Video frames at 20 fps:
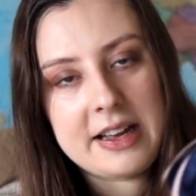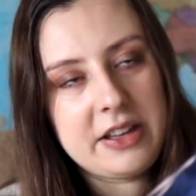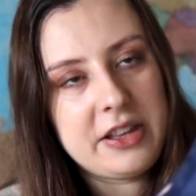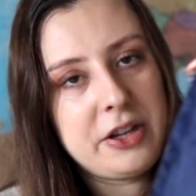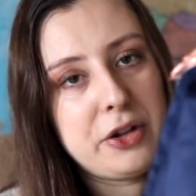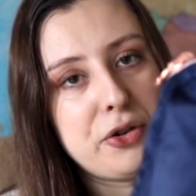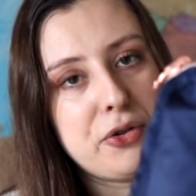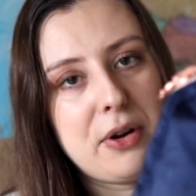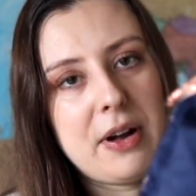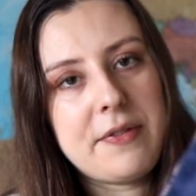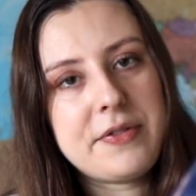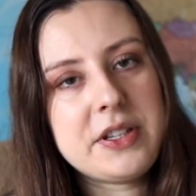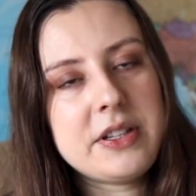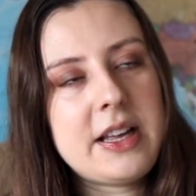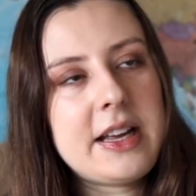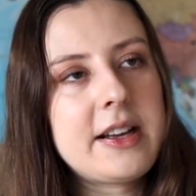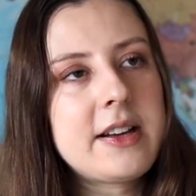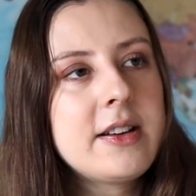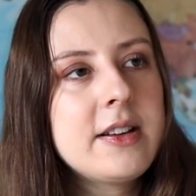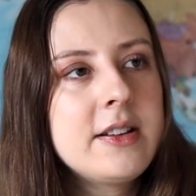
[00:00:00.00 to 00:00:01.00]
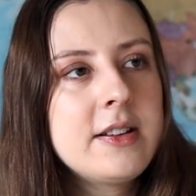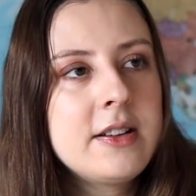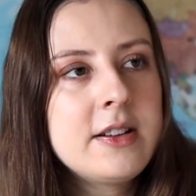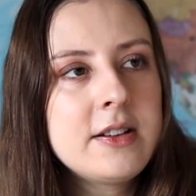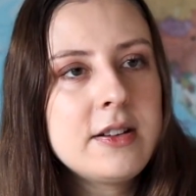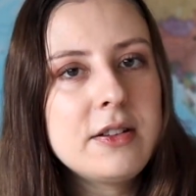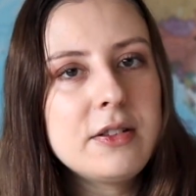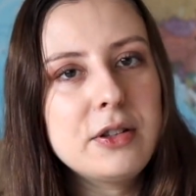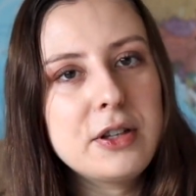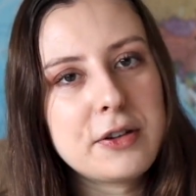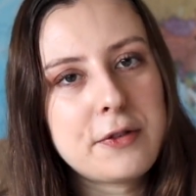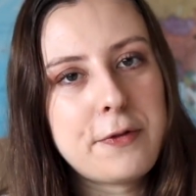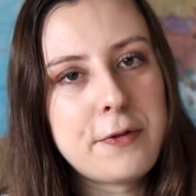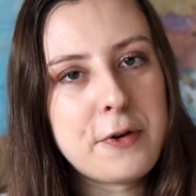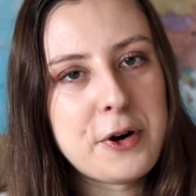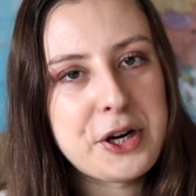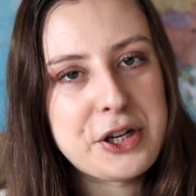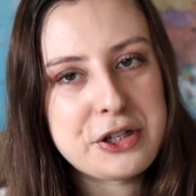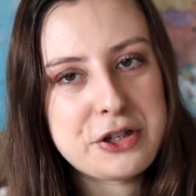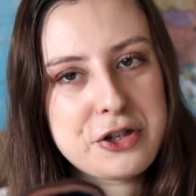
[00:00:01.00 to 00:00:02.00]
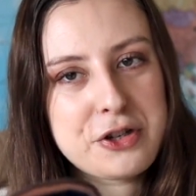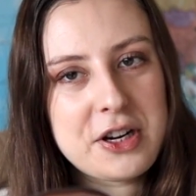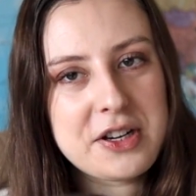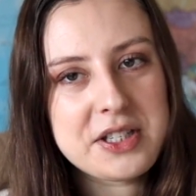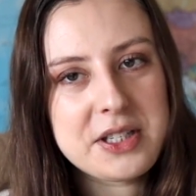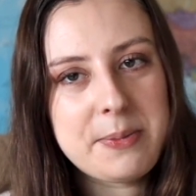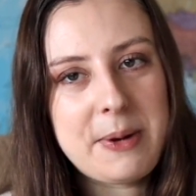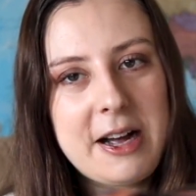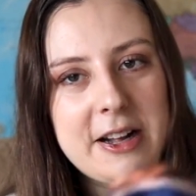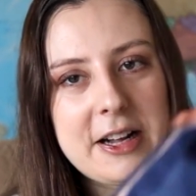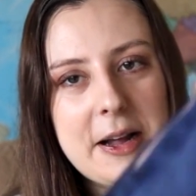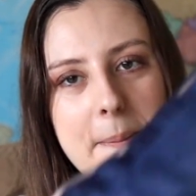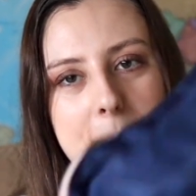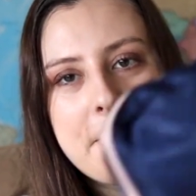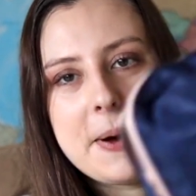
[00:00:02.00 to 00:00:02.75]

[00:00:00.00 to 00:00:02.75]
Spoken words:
and then you don't have to like look for it and stress about it.